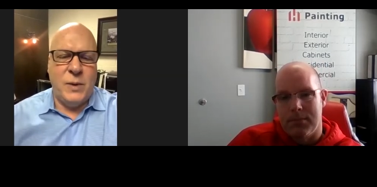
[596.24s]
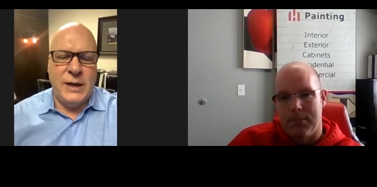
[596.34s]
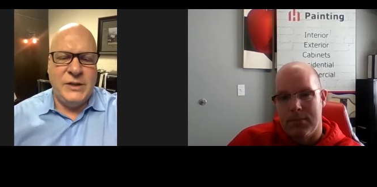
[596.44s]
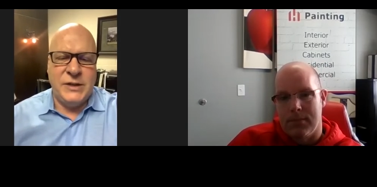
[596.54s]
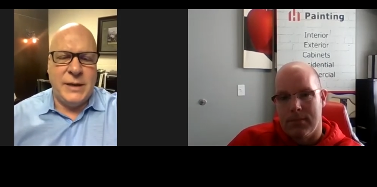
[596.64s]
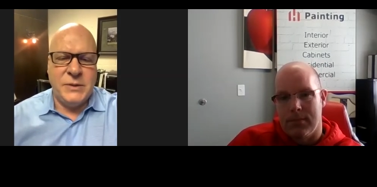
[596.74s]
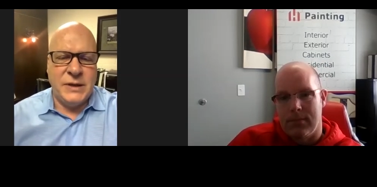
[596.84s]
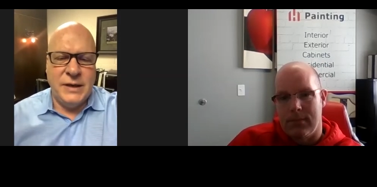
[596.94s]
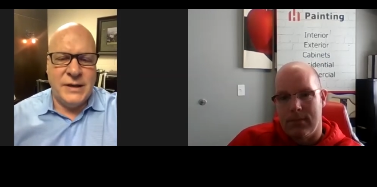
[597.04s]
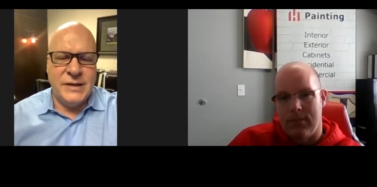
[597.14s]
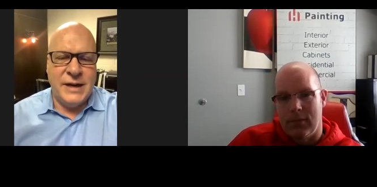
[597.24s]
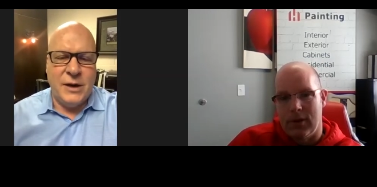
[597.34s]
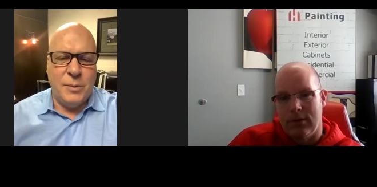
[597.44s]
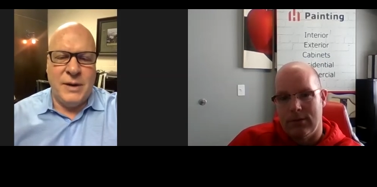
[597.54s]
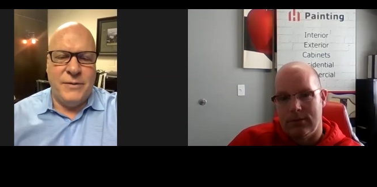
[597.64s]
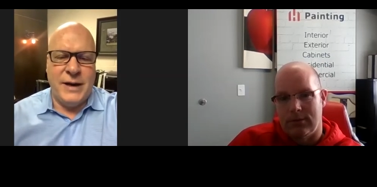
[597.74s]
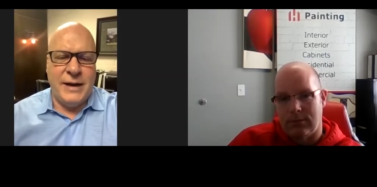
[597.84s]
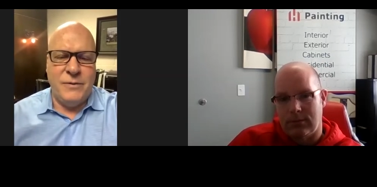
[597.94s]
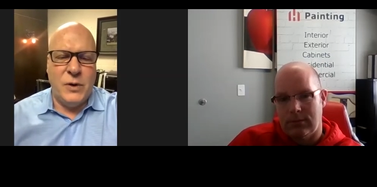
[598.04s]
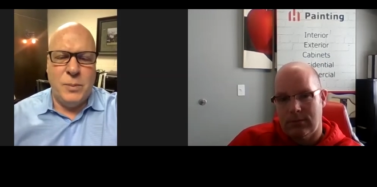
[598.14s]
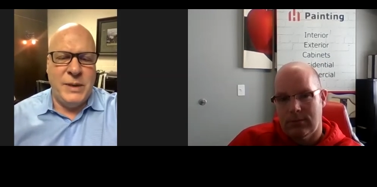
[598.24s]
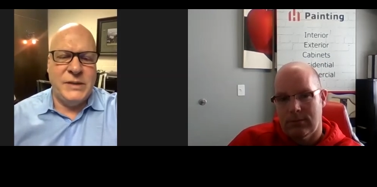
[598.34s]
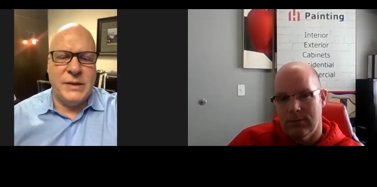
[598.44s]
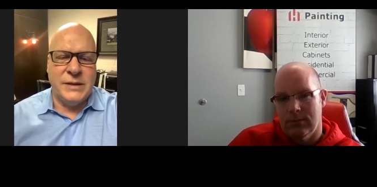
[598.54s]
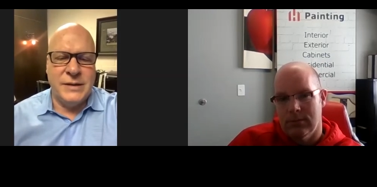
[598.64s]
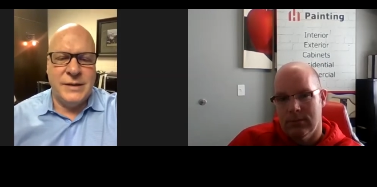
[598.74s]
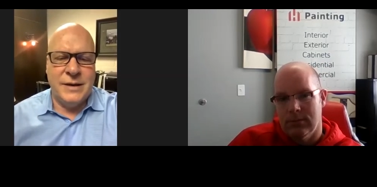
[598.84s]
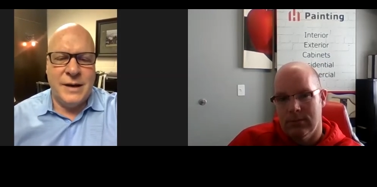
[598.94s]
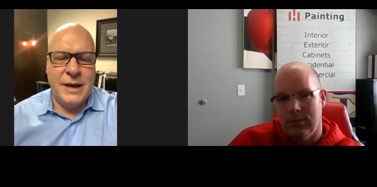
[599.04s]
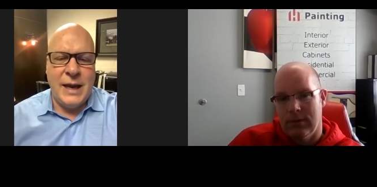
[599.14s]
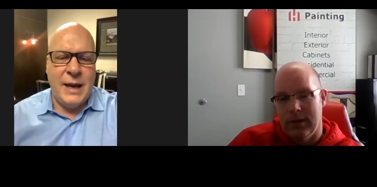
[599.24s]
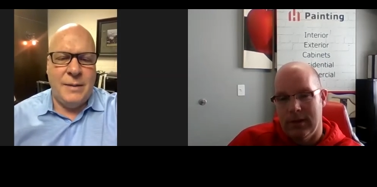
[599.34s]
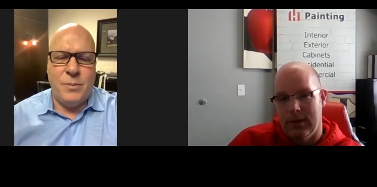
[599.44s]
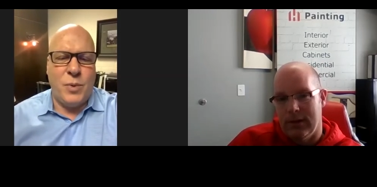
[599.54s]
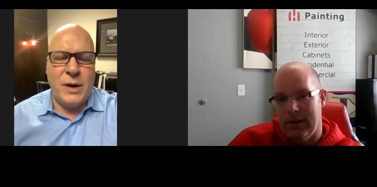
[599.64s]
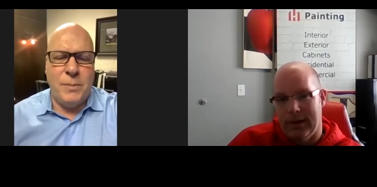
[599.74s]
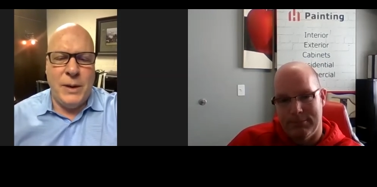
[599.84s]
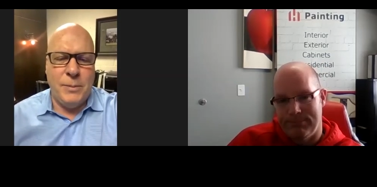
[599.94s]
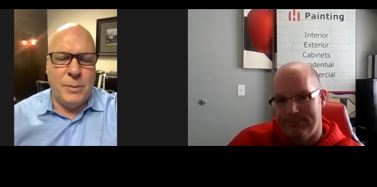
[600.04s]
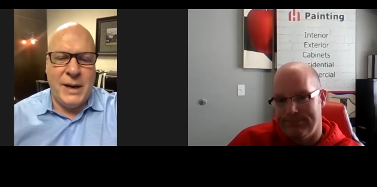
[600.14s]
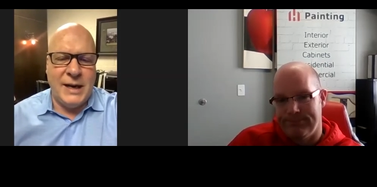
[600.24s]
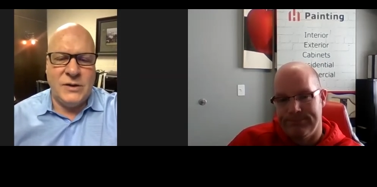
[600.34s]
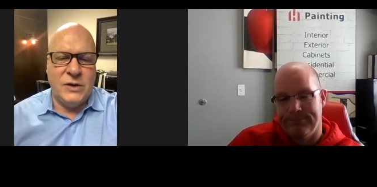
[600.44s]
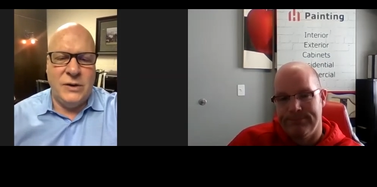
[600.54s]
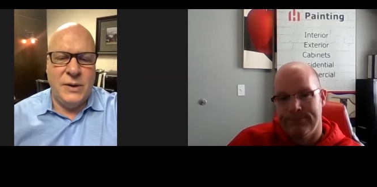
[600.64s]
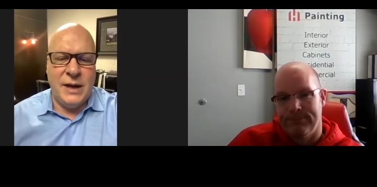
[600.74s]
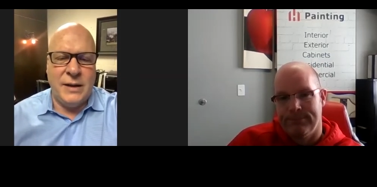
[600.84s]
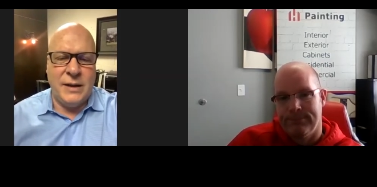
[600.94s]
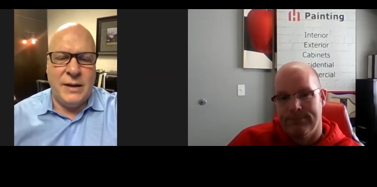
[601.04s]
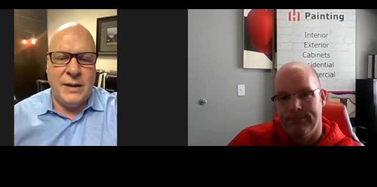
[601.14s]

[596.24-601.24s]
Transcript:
Speaker 1: wage subsidy doesn't help me if I have no business. I can't bring people back to do nothing.